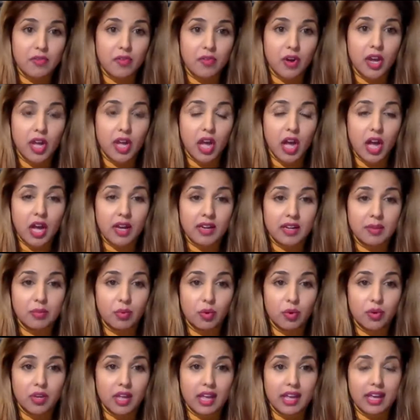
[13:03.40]
very early
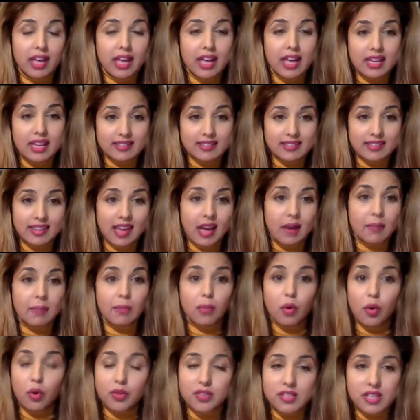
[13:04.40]
morning to get
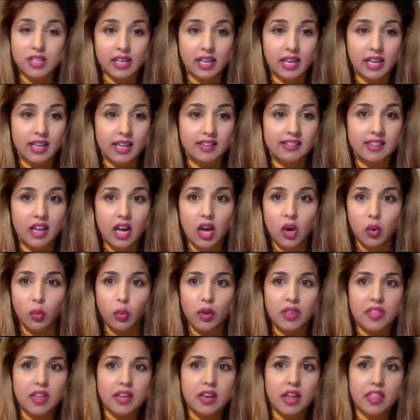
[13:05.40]
more tickets.
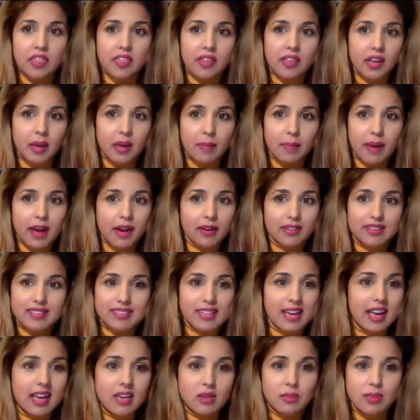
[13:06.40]
Within, I think, about
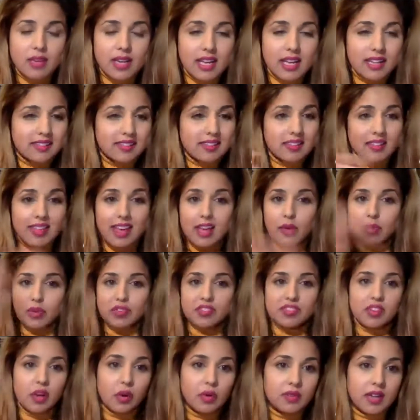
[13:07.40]
10 minutes, they were
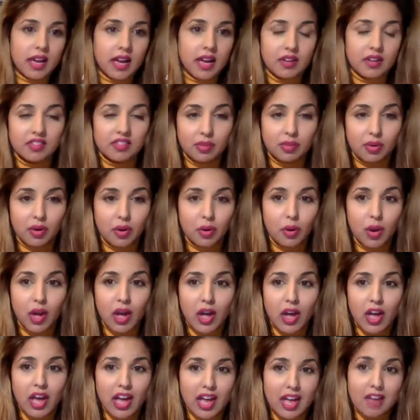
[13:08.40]
sold out as well.
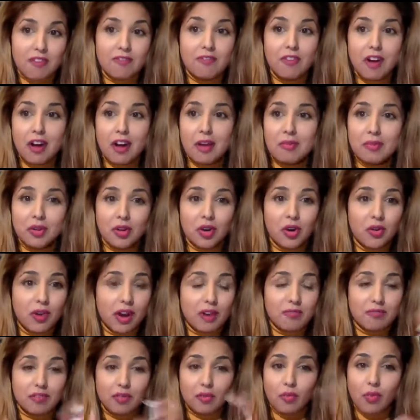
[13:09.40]
If I'm
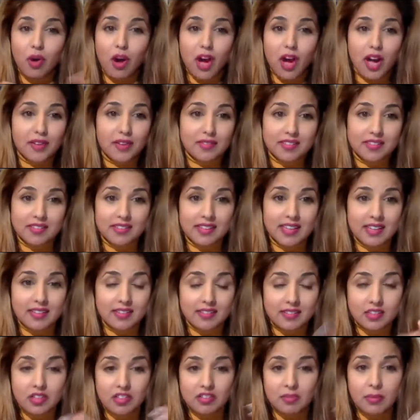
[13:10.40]
correct from what I've seen,
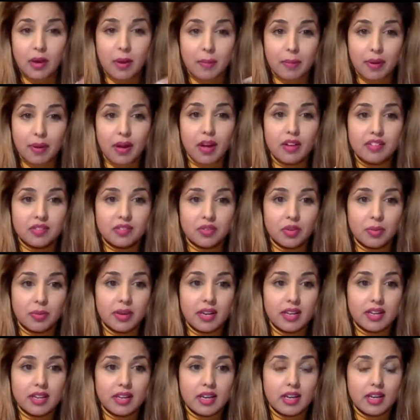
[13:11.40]
this is just my personal
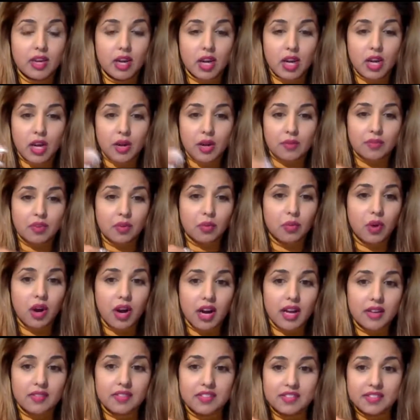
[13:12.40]
opinion. From what
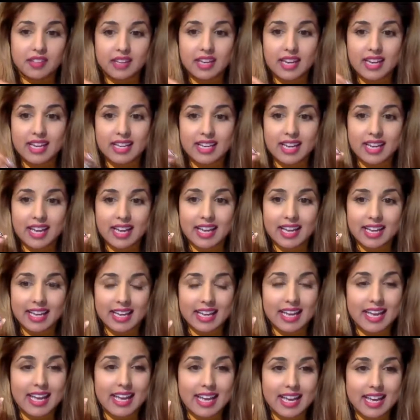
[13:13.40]
I've seen,
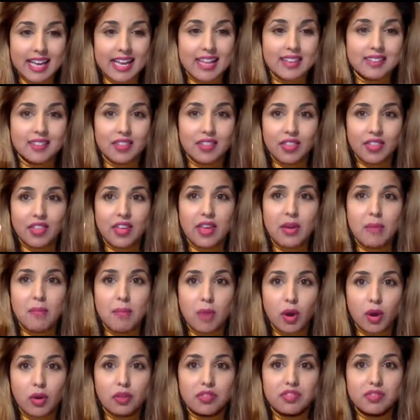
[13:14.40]
he is the
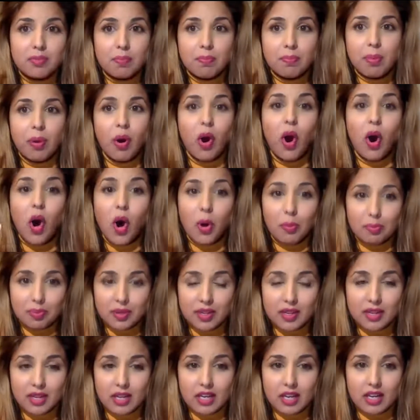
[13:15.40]
most
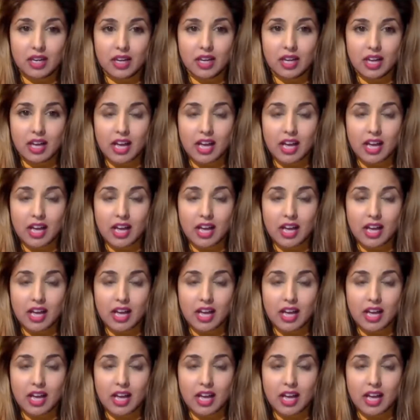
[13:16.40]
popular